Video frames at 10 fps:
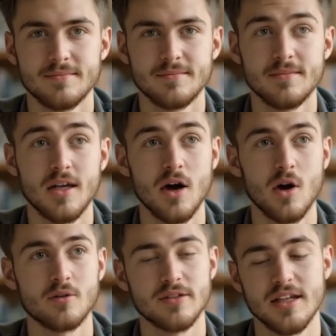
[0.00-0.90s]

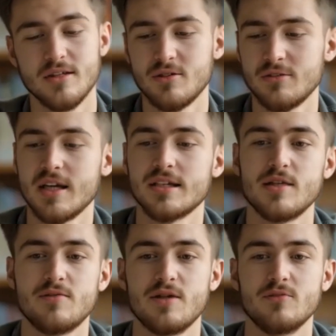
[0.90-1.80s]
Signing up for
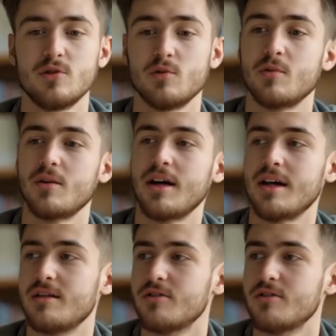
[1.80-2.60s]
GravityWrite is simple.